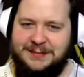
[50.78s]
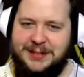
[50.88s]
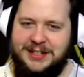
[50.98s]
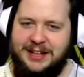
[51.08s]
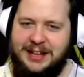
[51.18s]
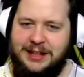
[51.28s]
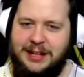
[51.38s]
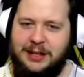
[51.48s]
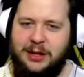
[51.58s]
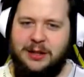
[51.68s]
yeah, I think
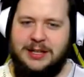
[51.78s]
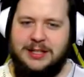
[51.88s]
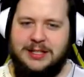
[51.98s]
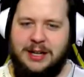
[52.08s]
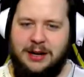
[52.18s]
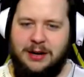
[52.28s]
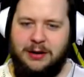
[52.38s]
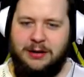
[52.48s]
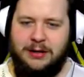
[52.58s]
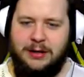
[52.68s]
a lot of these
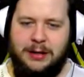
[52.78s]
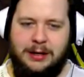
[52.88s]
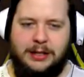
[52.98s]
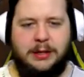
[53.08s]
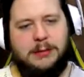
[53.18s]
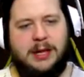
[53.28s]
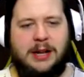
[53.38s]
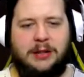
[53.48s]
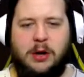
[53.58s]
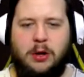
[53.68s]
are like that
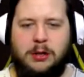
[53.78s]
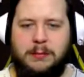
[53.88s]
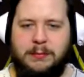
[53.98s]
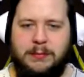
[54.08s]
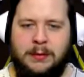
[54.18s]
other column